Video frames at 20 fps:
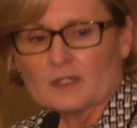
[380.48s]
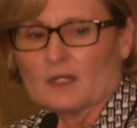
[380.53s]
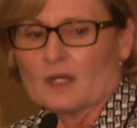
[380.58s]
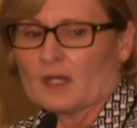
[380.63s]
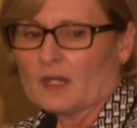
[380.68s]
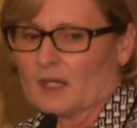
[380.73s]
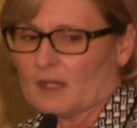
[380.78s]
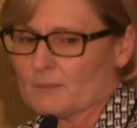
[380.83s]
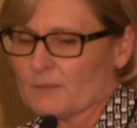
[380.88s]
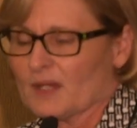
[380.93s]

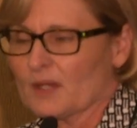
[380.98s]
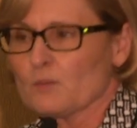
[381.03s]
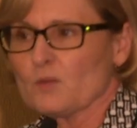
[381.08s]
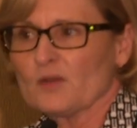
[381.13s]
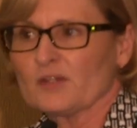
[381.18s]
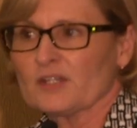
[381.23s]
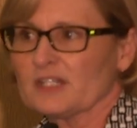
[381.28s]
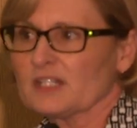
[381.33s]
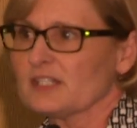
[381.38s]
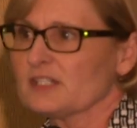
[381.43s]
I
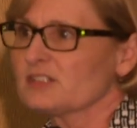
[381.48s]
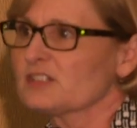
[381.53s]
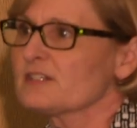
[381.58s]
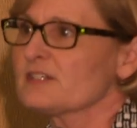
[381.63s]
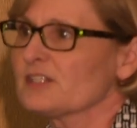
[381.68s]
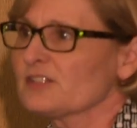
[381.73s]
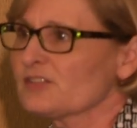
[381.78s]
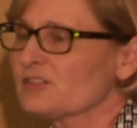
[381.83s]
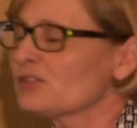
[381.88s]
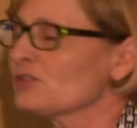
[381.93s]
won't get into
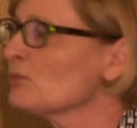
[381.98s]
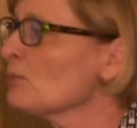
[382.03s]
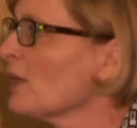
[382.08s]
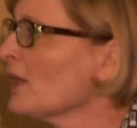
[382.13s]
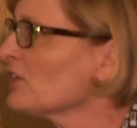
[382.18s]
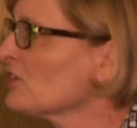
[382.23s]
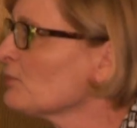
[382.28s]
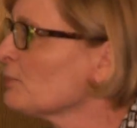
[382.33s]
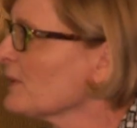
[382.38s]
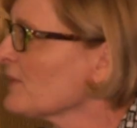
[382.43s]
this too
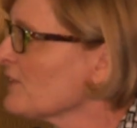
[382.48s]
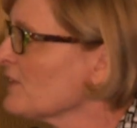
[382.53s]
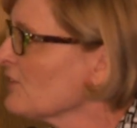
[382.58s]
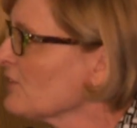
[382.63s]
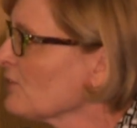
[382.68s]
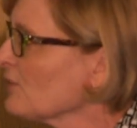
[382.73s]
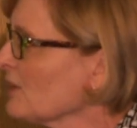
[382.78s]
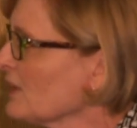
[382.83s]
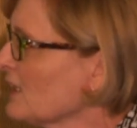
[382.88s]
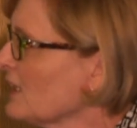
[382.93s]
much, but
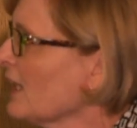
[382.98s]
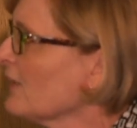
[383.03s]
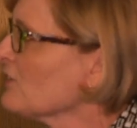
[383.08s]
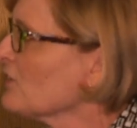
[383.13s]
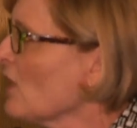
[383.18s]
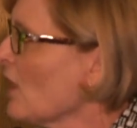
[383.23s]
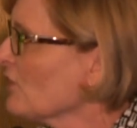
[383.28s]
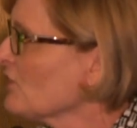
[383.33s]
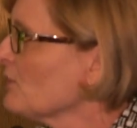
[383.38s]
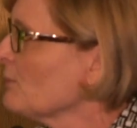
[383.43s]
this really, again,
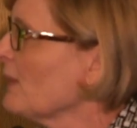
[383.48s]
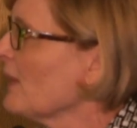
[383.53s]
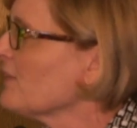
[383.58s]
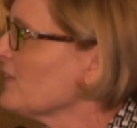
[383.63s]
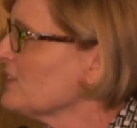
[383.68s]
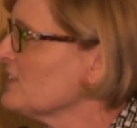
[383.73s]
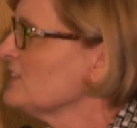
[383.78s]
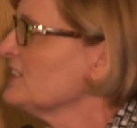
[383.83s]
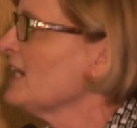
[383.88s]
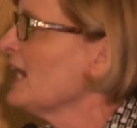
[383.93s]
talks about
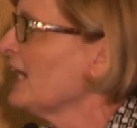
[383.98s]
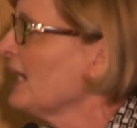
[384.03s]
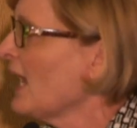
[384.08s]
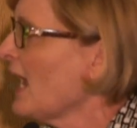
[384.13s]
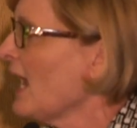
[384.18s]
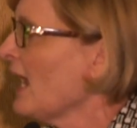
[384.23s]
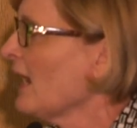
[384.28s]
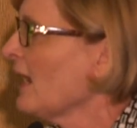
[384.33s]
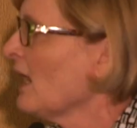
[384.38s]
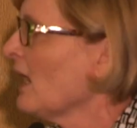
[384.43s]
the
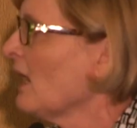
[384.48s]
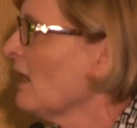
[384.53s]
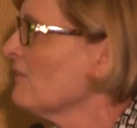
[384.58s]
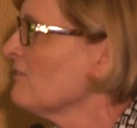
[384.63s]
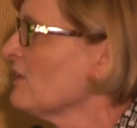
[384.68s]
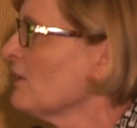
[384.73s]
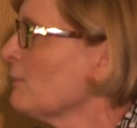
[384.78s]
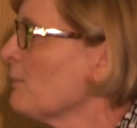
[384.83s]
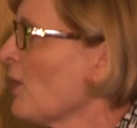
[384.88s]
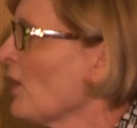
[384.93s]
DNA of
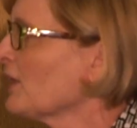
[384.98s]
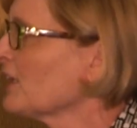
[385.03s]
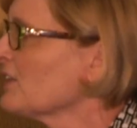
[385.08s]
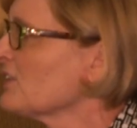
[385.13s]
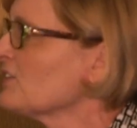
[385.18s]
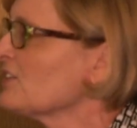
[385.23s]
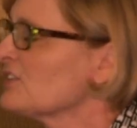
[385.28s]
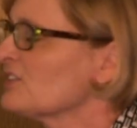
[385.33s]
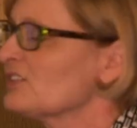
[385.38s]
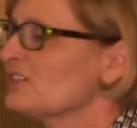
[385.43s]
the
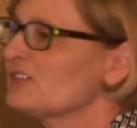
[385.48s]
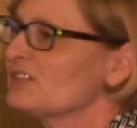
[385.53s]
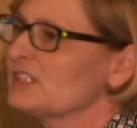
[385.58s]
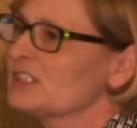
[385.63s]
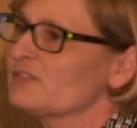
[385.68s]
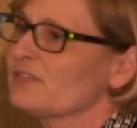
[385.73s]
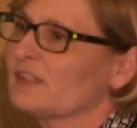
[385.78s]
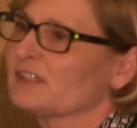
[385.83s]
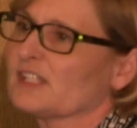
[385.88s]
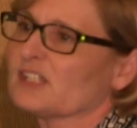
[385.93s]
Parkinson's
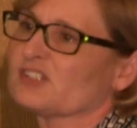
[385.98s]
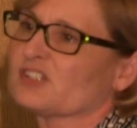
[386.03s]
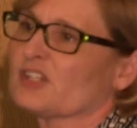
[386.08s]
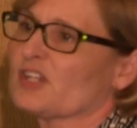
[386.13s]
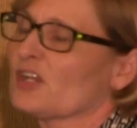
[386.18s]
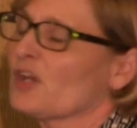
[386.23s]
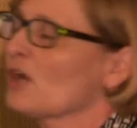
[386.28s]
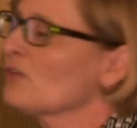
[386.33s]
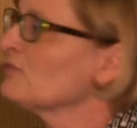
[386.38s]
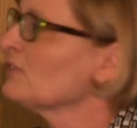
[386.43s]
Disease Foundation
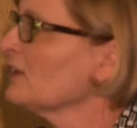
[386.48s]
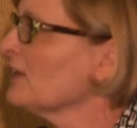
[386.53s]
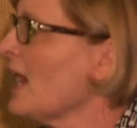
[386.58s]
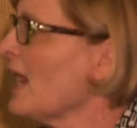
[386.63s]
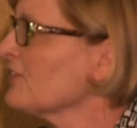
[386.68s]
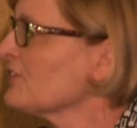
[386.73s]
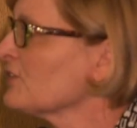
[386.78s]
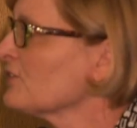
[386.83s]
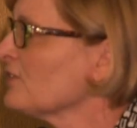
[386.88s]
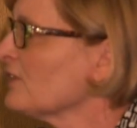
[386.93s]
and our
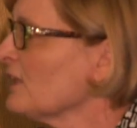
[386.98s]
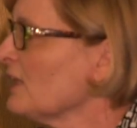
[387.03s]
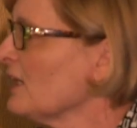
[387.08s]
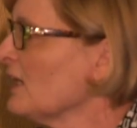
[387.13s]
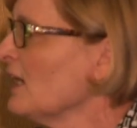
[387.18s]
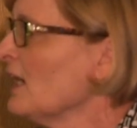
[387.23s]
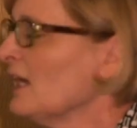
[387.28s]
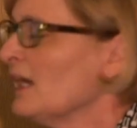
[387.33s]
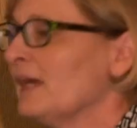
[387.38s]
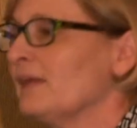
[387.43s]
philosophy
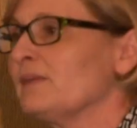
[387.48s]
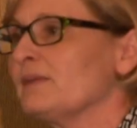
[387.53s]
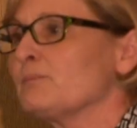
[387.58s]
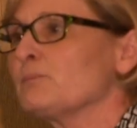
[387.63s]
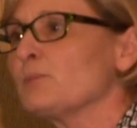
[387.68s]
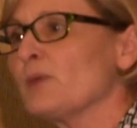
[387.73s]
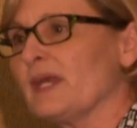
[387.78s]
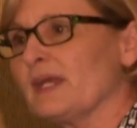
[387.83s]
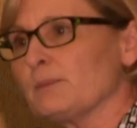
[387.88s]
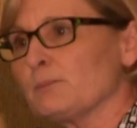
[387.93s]

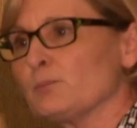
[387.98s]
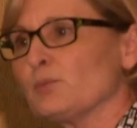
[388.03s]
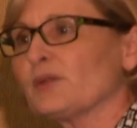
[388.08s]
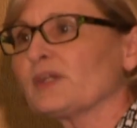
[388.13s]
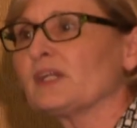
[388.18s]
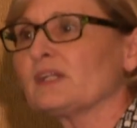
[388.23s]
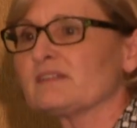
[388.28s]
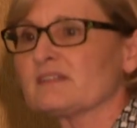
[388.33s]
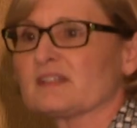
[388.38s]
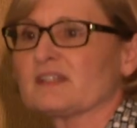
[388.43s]
in
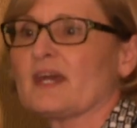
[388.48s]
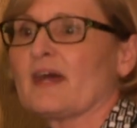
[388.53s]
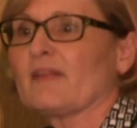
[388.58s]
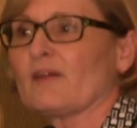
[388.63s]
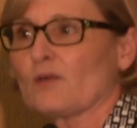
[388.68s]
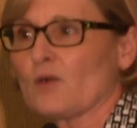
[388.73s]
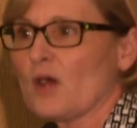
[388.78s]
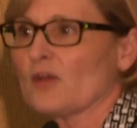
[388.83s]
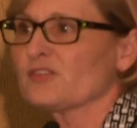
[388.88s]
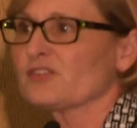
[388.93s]
bringing
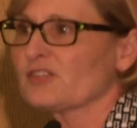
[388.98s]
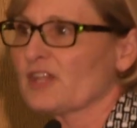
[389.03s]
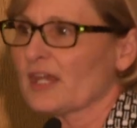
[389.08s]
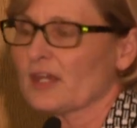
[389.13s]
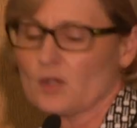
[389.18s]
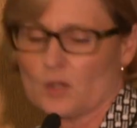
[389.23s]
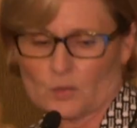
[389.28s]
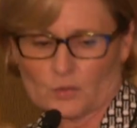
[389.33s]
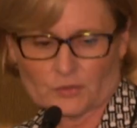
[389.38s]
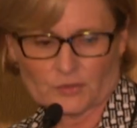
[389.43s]
together all
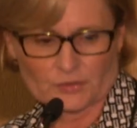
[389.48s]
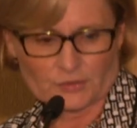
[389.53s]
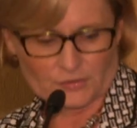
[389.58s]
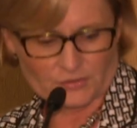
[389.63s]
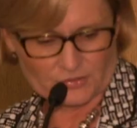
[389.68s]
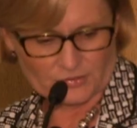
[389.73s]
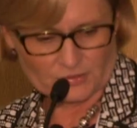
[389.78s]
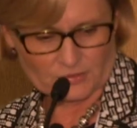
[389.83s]
stakeholders.